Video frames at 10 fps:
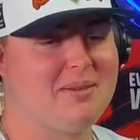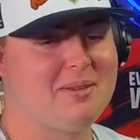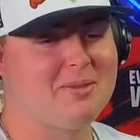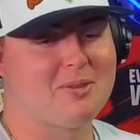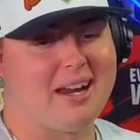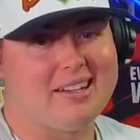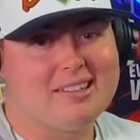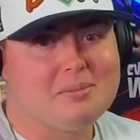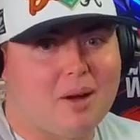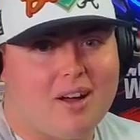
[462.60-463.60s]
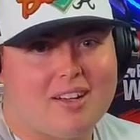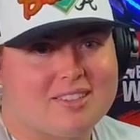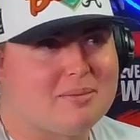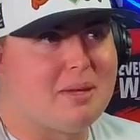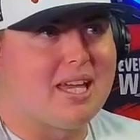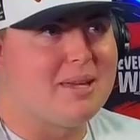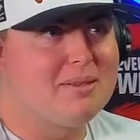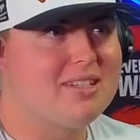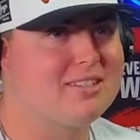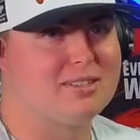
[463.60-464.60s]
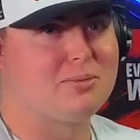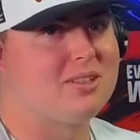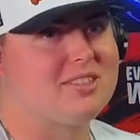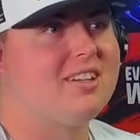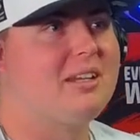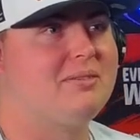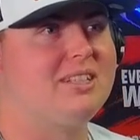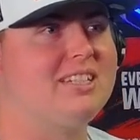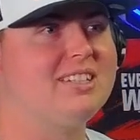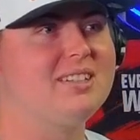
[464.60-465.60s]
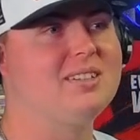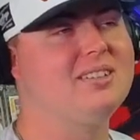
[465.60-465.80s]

Maybe Randy Moss, maybe it just wasn't on video.